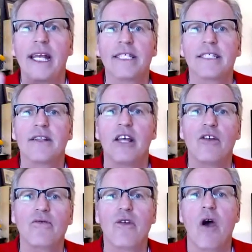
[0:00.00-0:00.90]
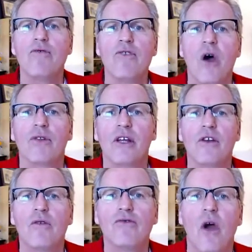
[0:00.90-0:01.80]
is it that you don't know that
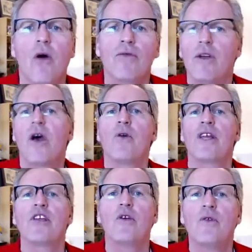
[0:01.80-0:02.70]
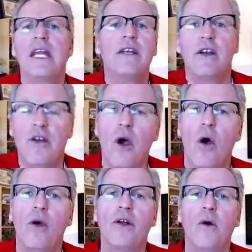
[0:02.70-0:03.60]
you don't know that you need to
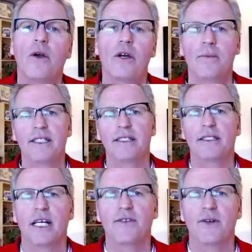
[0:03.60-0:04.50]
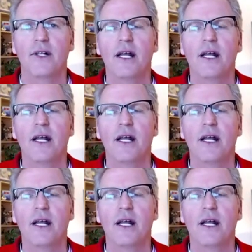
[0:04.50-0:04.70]
know in order to be successful?